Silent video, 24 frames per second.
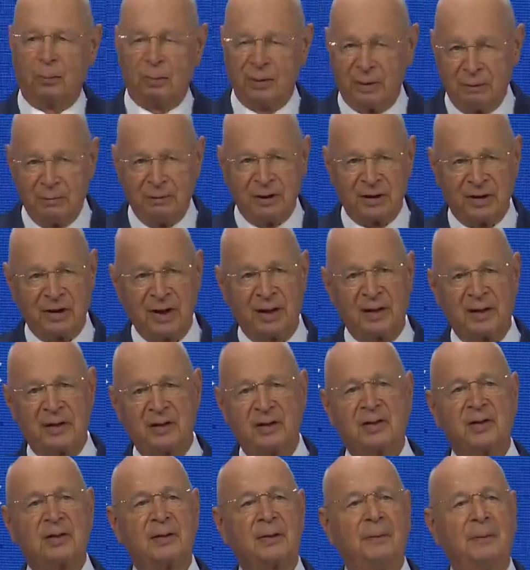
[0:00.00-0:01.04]
be with
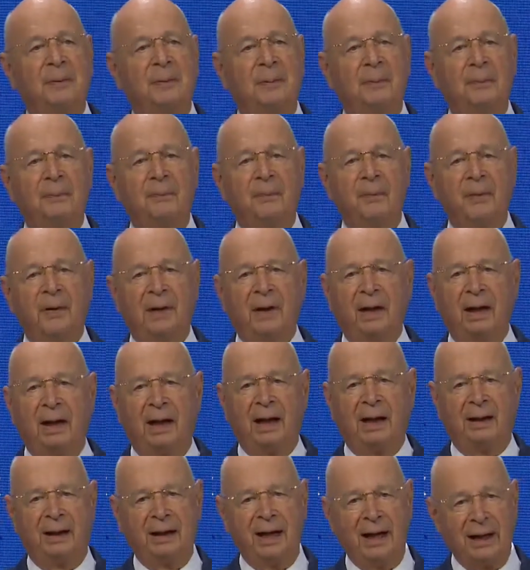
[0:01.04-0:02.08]
us.
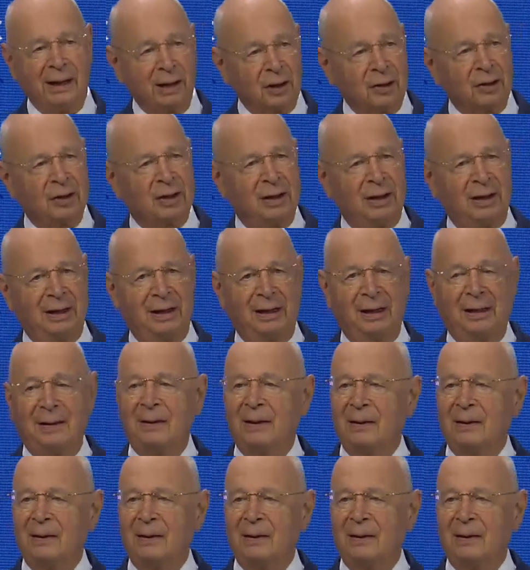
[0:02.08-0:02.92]
And actually,